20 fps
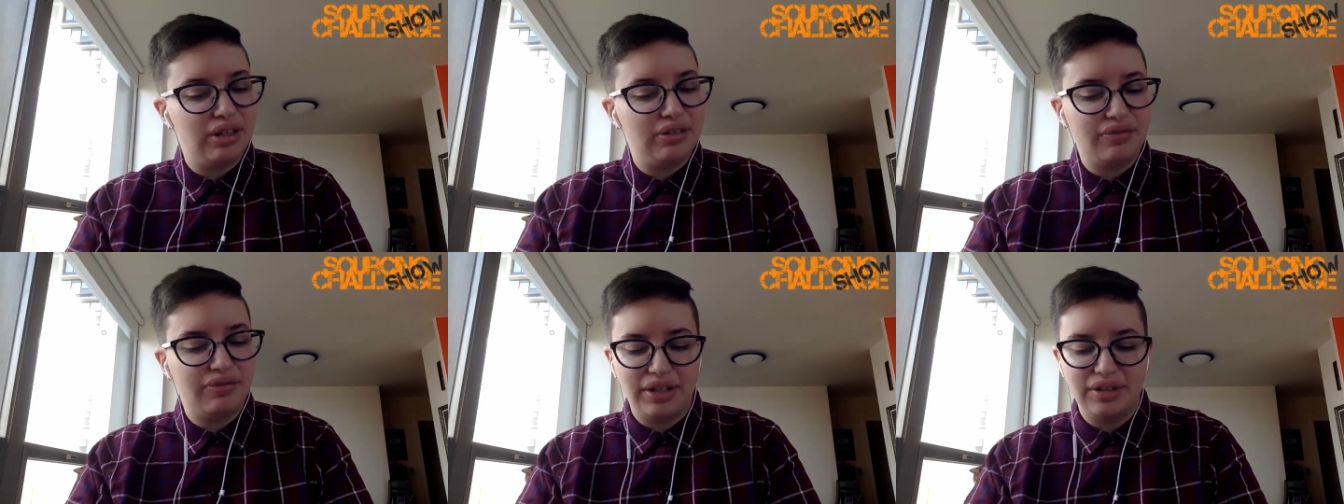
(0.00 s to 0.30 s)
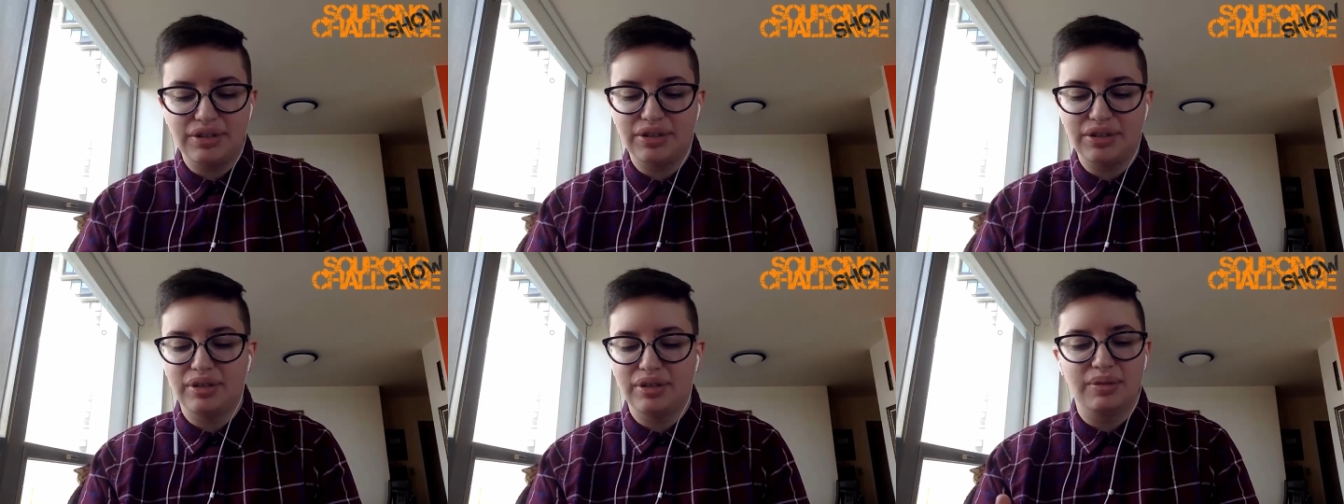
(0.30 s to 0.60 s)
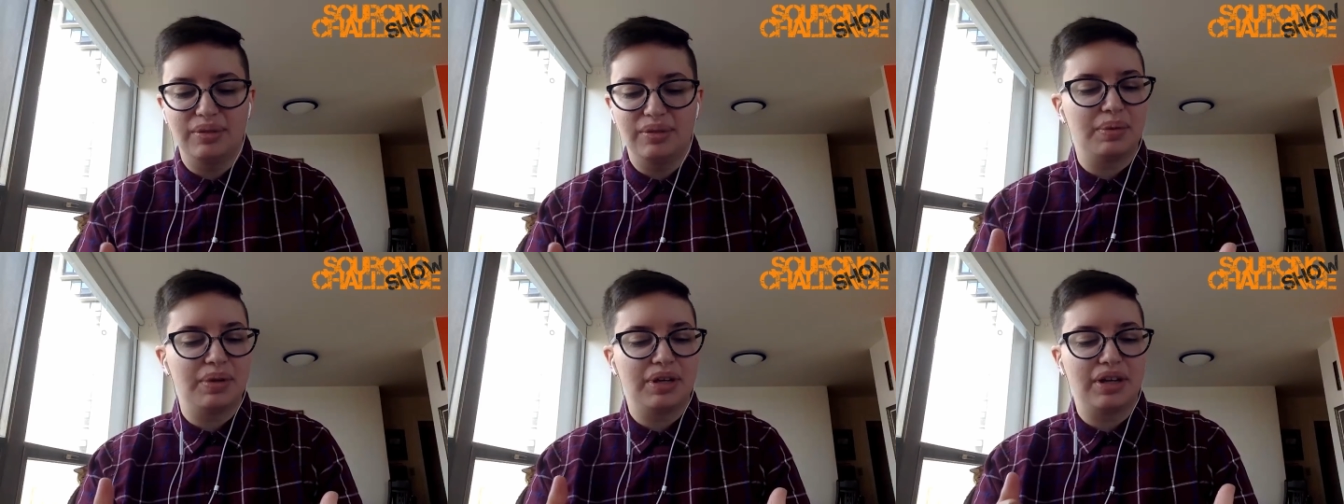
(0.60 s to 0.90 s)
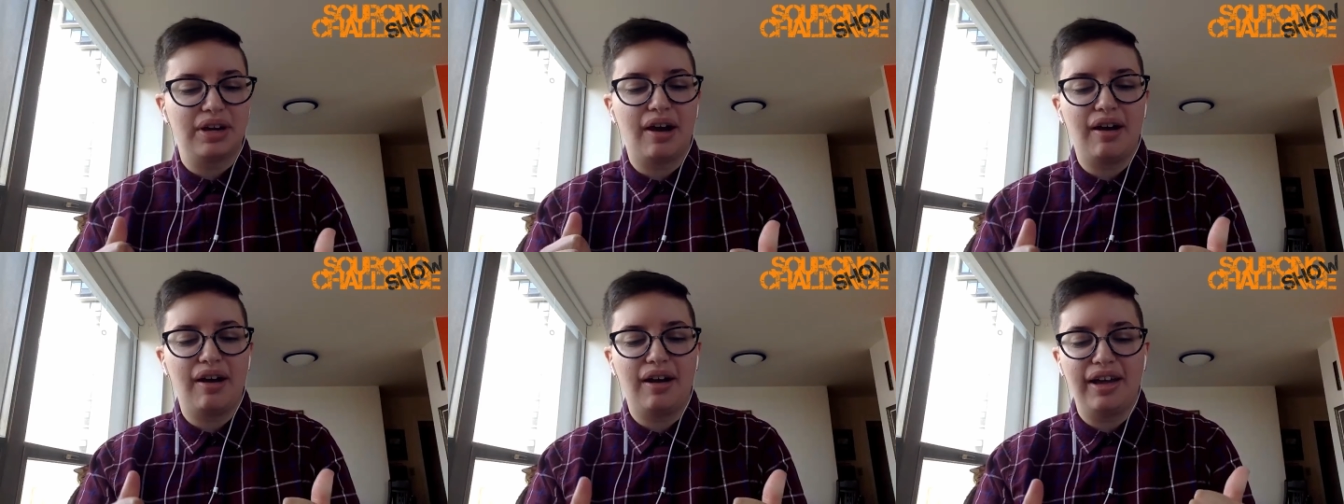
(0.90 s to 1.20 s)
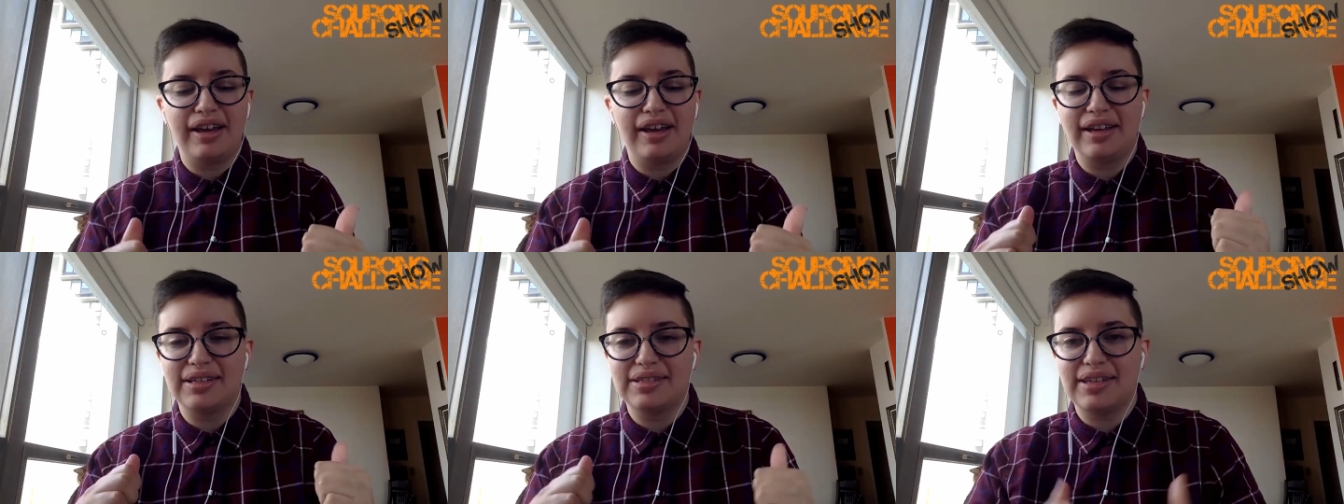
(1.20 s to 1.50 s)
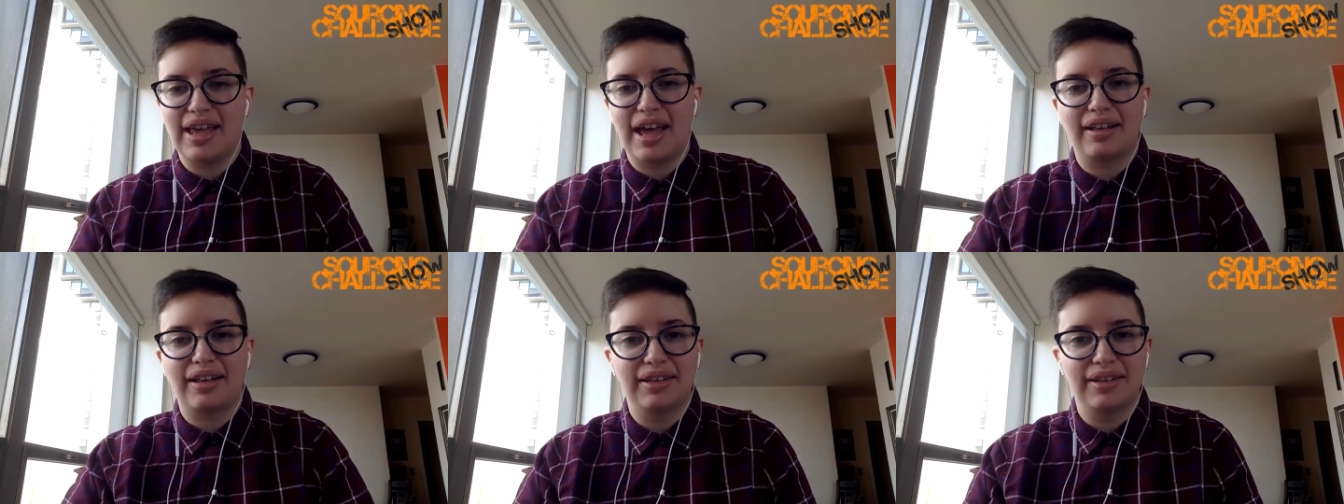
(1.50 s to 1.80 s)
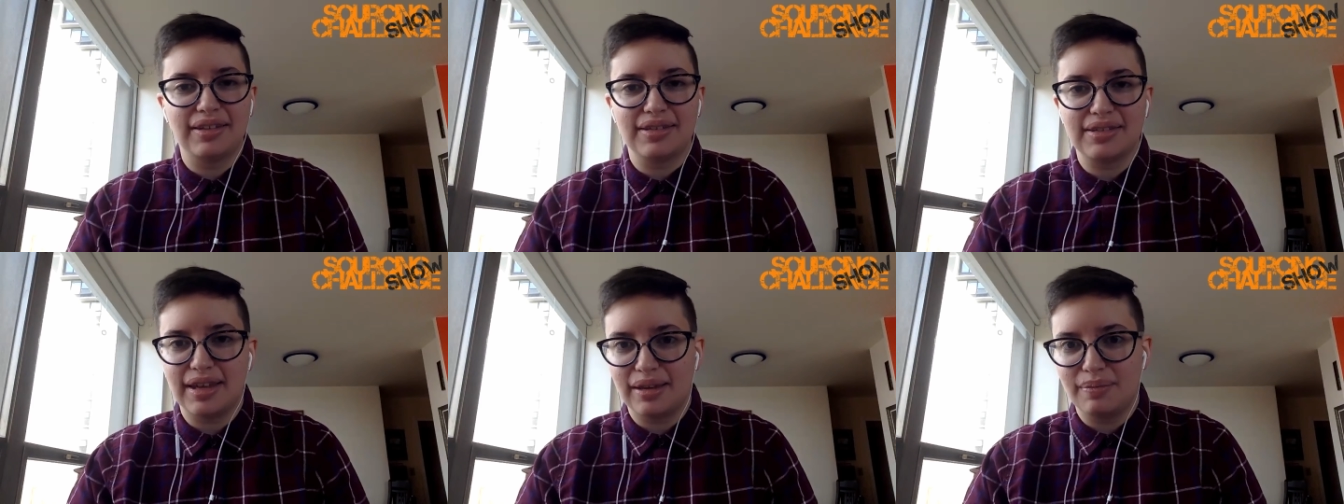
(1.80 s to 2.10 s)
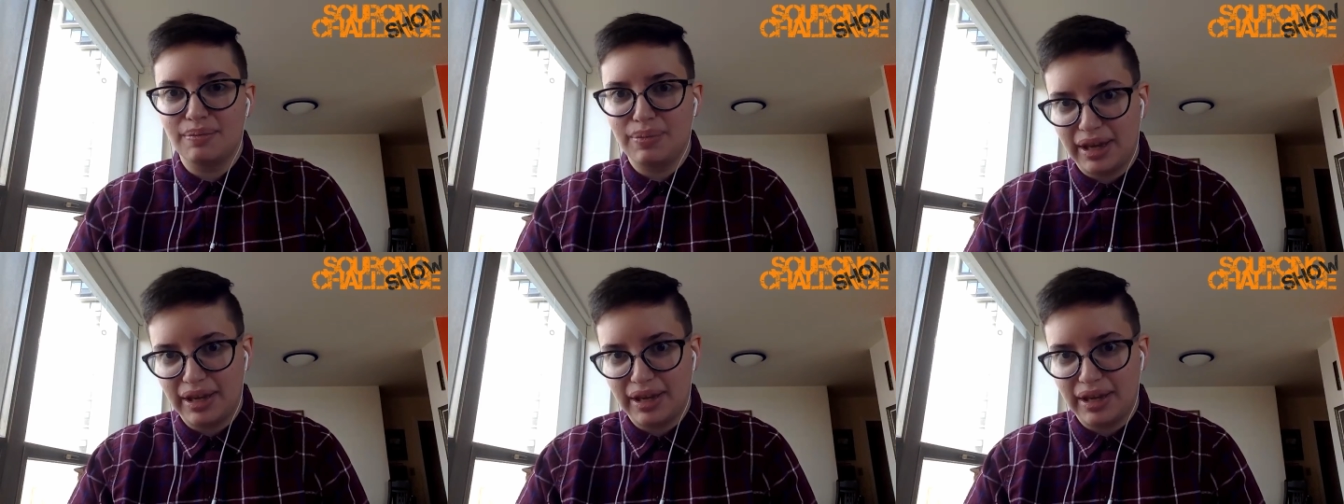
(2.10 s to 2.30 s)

very fine-tuned where we're on exactly the